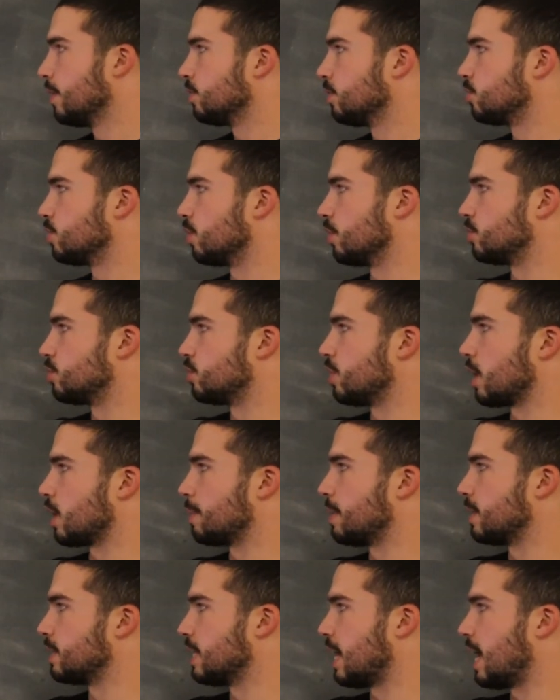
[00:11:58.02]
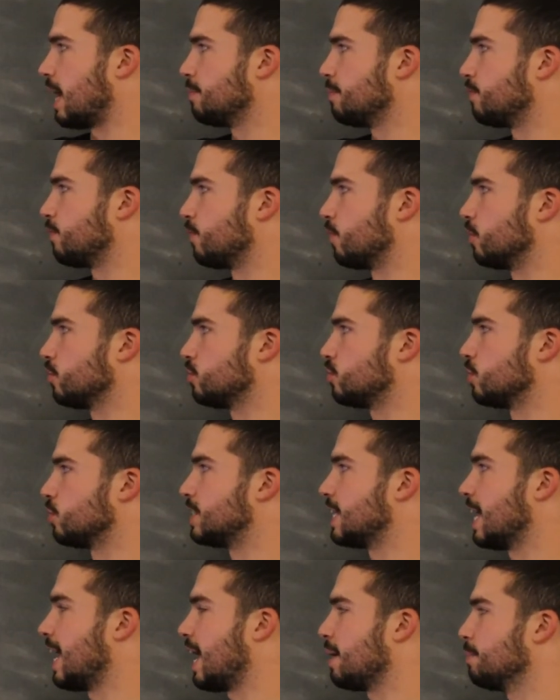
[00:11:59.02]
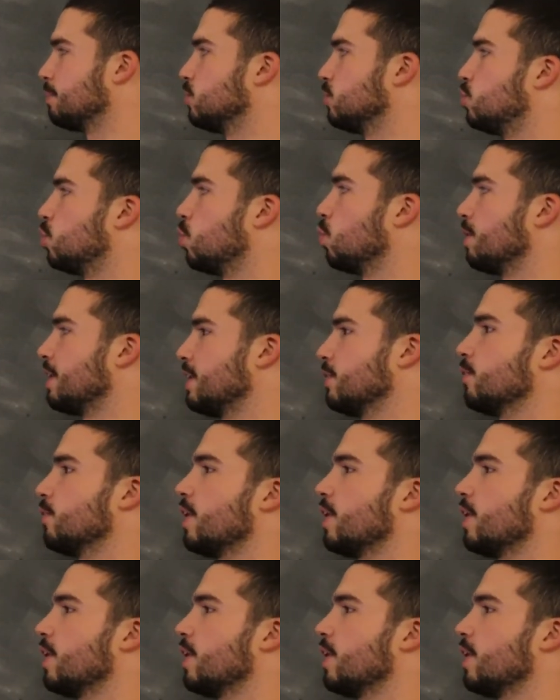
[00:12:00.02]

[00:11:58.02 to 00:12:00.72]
So let's talk about time first. So time between